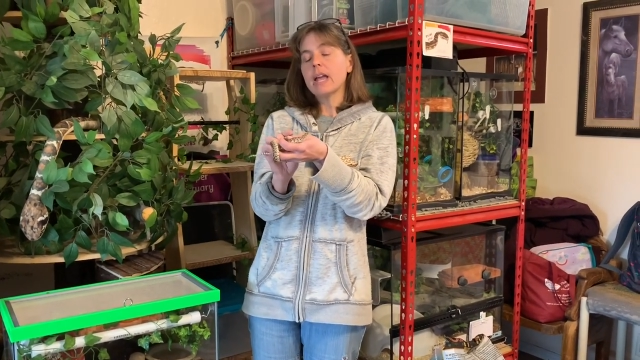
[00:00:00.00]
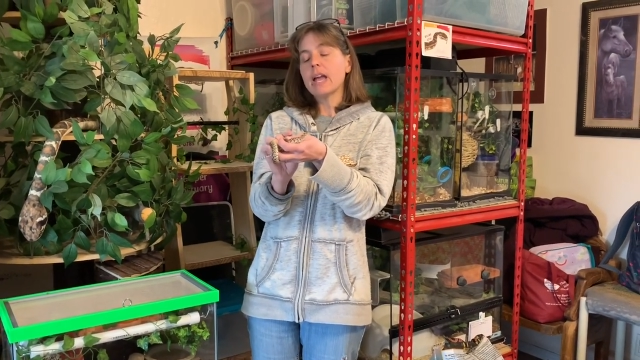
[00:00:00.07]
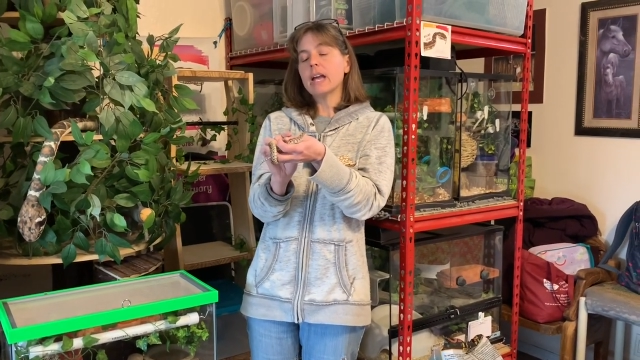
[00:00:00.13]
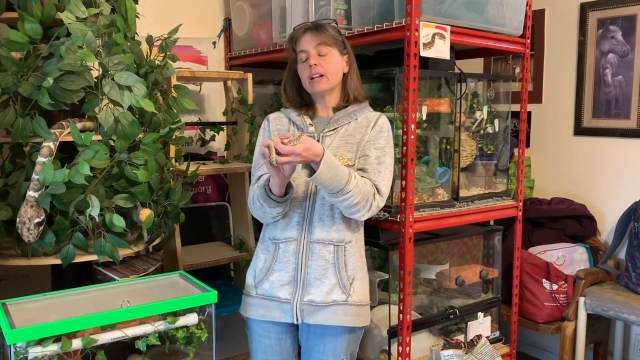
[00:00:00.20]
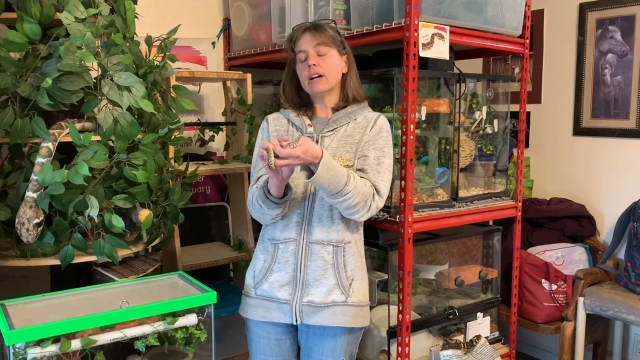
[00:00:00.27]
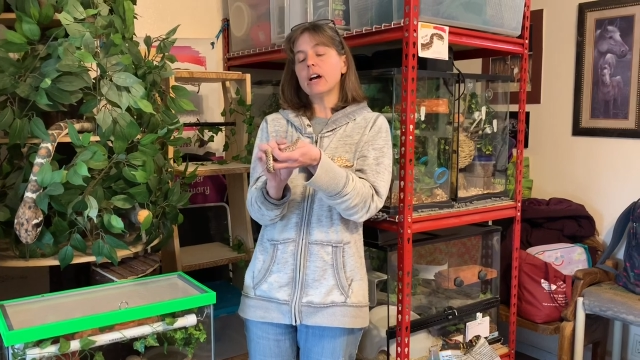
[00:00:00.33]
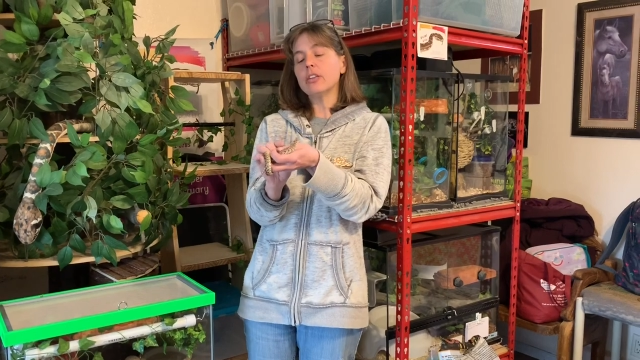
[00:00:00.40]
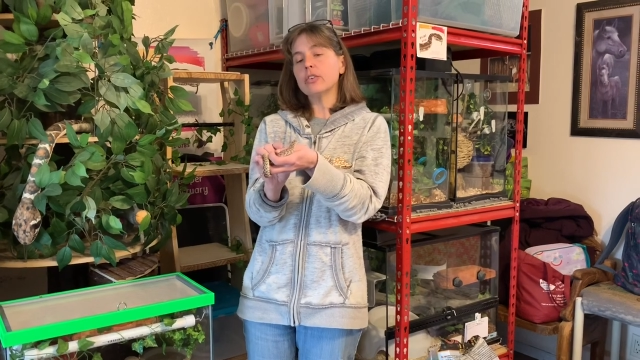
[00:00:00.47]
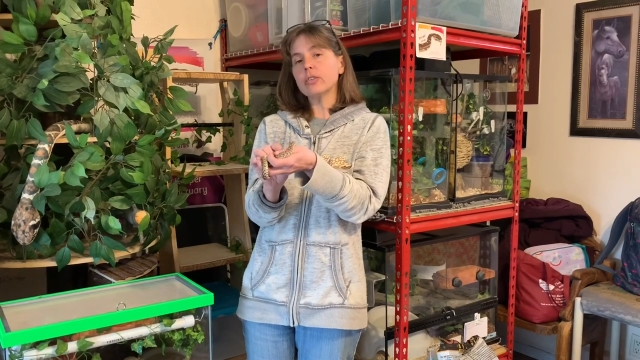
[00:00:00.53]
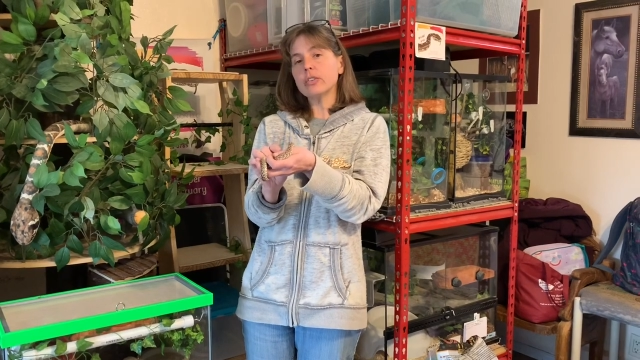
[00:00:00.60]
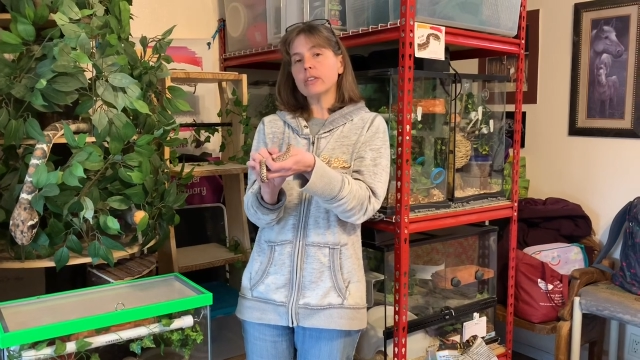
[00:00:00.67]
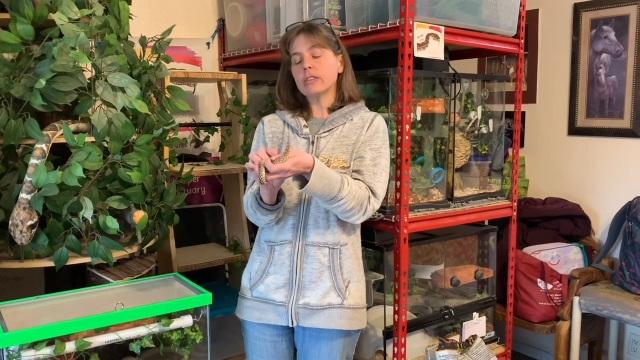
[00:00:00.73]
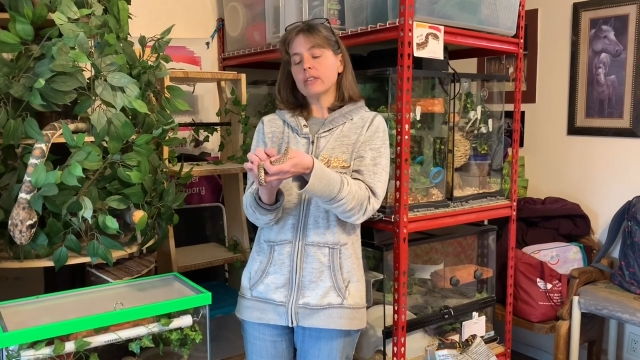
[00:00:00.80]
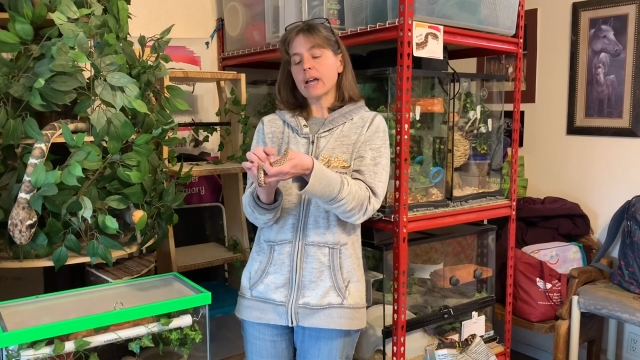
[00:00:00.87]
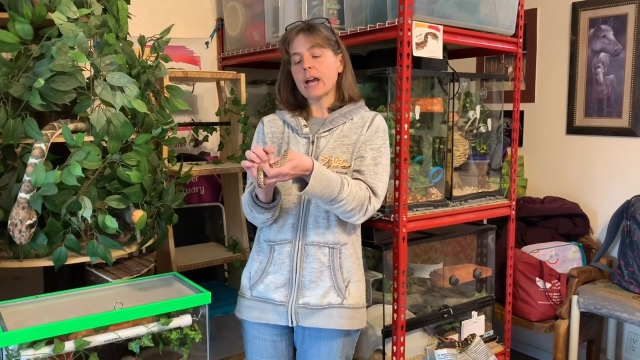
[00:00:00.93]
And other
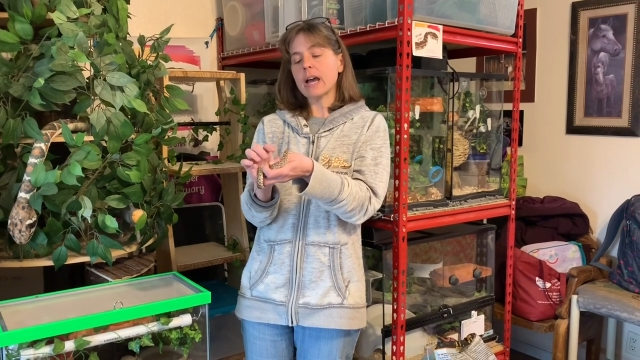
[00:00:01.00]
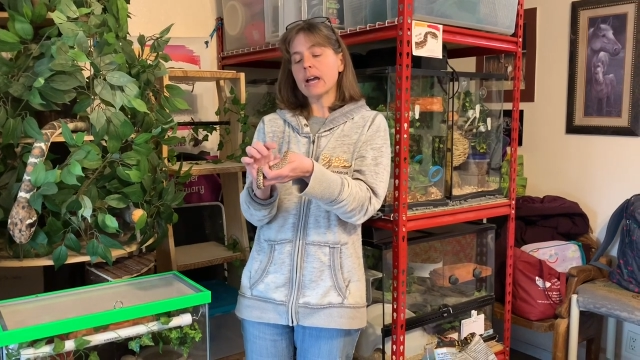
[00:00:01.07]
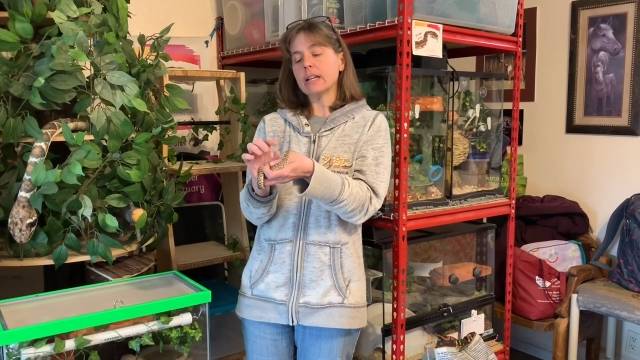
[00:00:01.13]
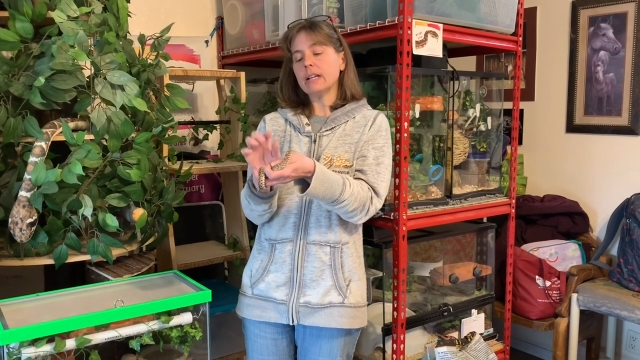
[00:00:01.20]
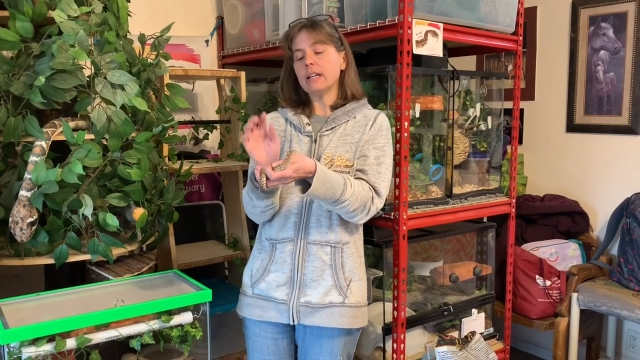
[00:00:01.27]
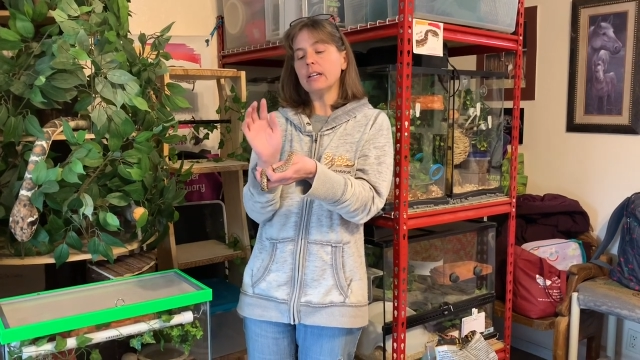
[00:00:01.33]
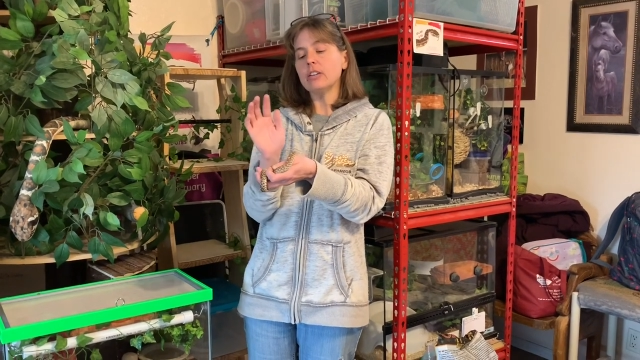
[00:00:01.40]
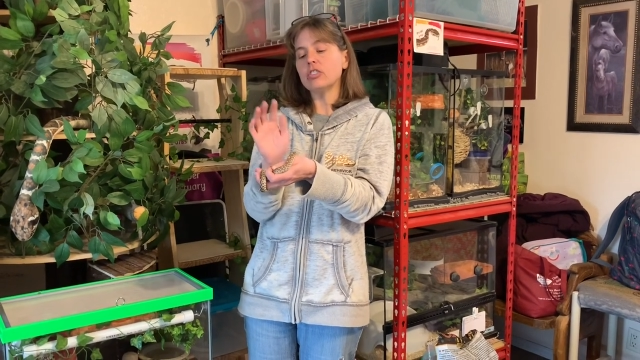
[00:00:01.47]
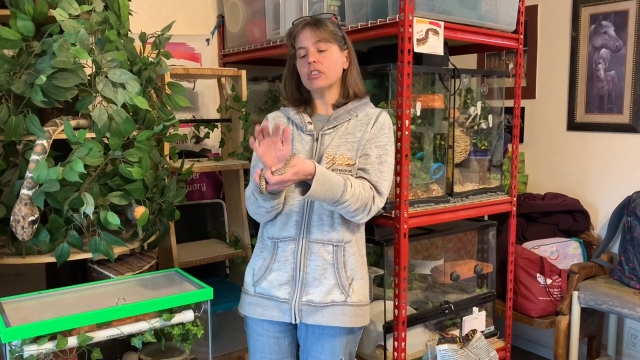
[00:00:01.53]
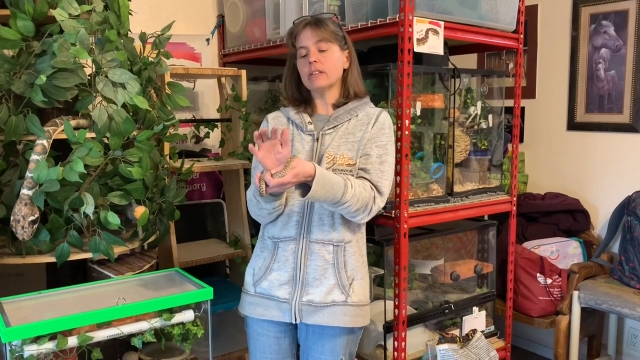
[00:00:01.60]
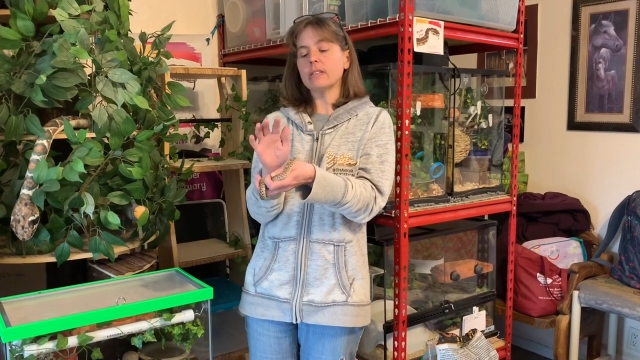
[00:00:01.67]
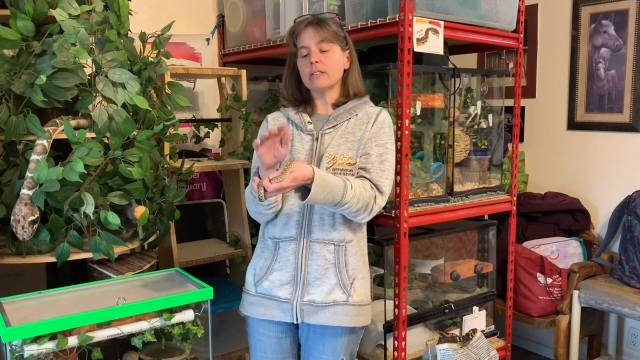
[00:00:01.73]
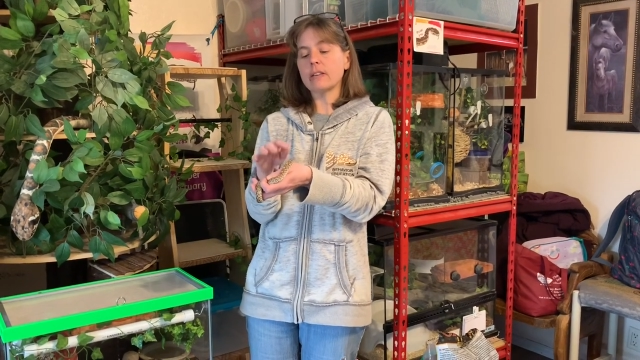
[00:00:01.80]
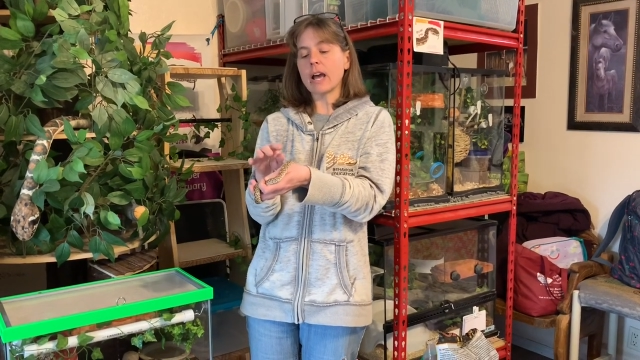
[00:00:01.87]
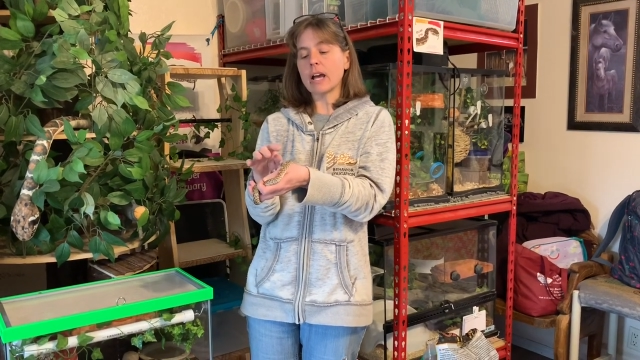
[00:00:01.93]
than that, he
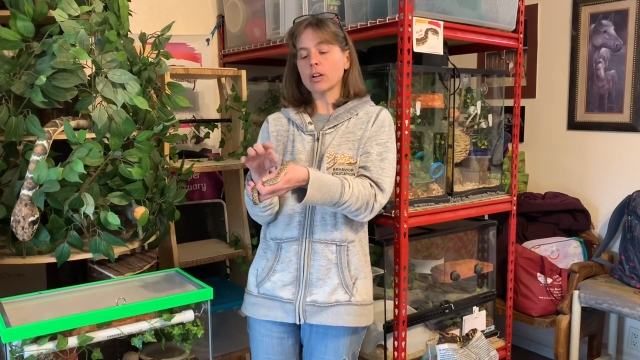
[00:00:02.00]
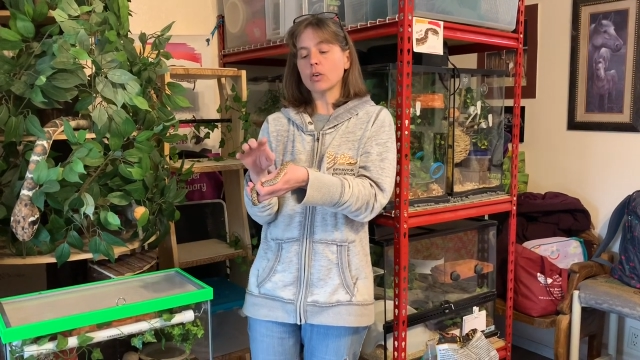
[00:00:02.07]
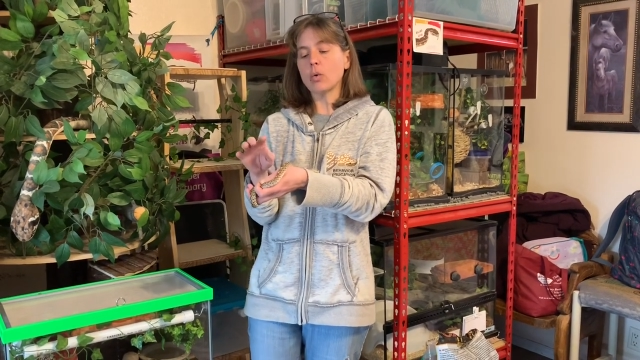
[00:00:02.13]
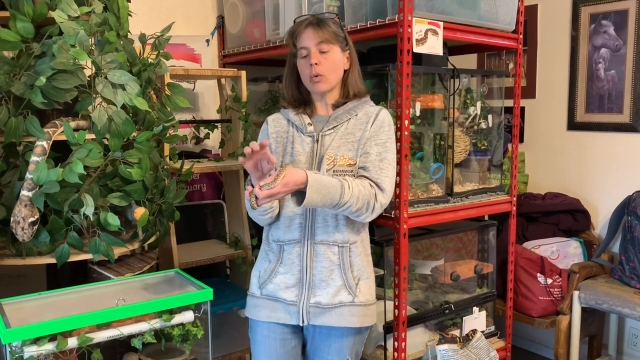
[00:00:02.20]
just sat